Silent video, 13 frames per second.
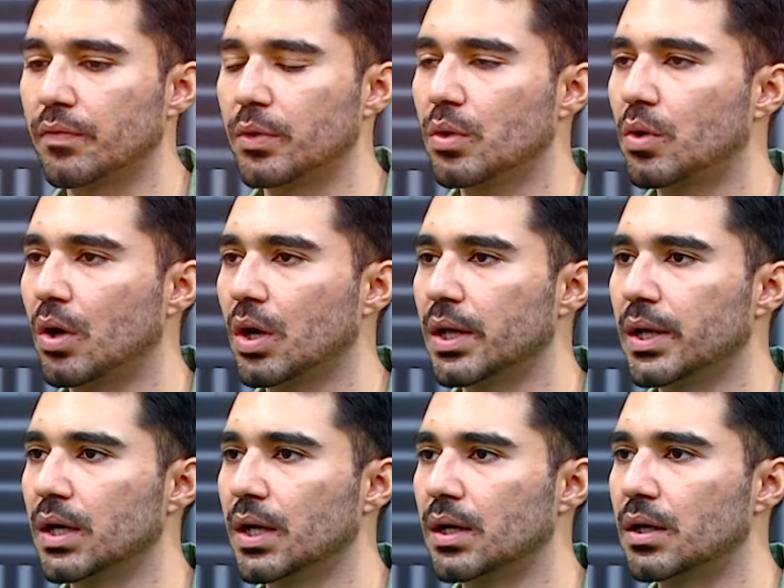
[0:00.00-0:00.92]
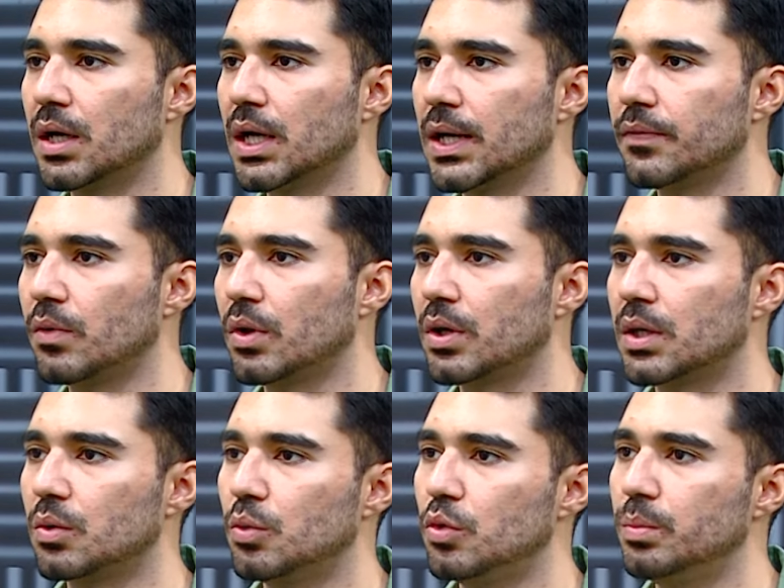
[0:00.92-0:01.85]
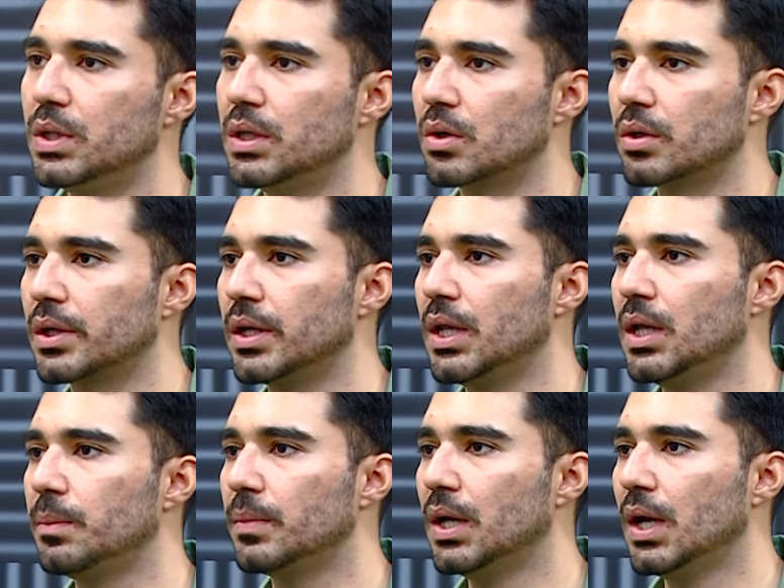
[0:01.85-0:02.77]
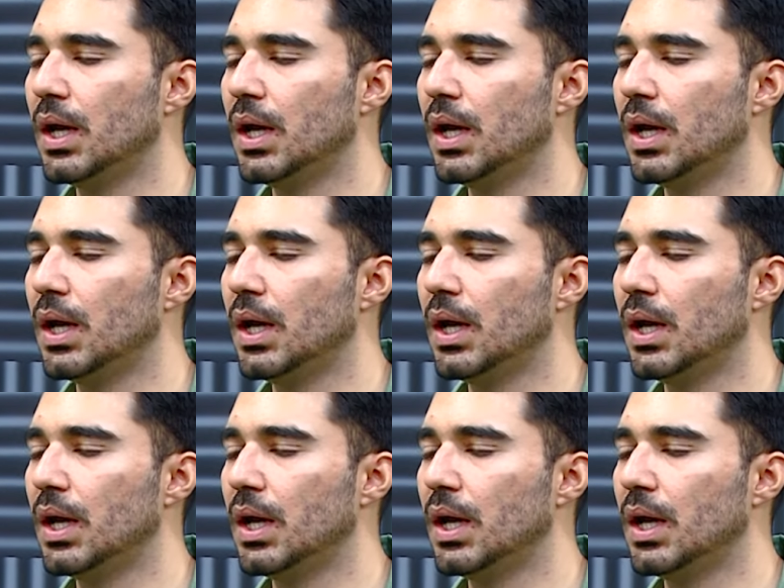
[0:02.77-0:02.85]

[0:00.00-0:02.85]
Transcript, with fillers: of you know calling an InDrive or a Uber or Careem